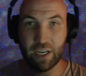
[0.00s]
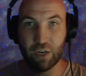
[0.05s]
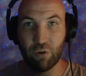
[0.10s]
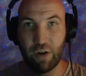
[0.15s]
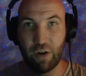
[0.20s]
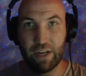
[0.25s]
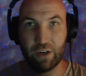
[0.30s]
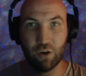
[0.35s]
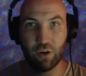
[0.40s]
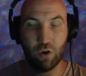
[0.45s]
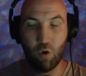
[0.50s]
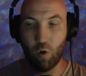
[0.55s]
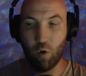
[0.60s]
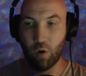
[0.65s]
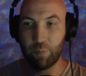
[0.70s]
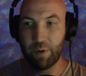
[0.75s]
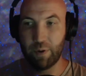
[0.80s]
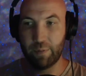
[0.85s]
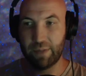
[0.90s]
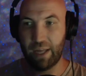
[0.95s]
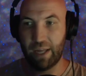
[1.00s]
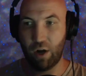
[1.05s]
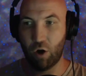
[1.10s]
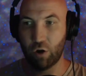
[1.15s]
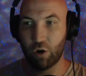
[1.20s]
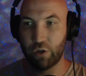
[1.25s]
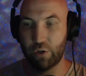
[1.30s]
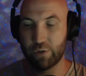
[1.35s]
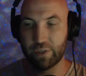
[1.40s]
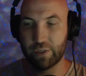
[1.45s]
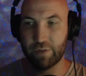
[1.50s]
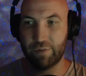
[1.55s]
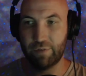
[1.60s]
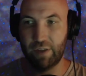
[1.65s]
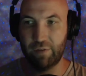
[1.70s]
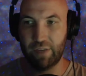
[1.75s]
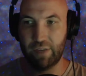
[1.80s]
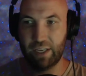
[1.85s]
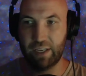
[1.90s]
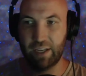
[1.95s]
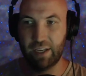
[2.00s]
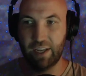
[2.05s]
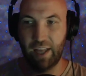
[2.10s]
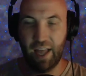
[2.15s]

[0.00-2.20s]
creator or people that are using Veve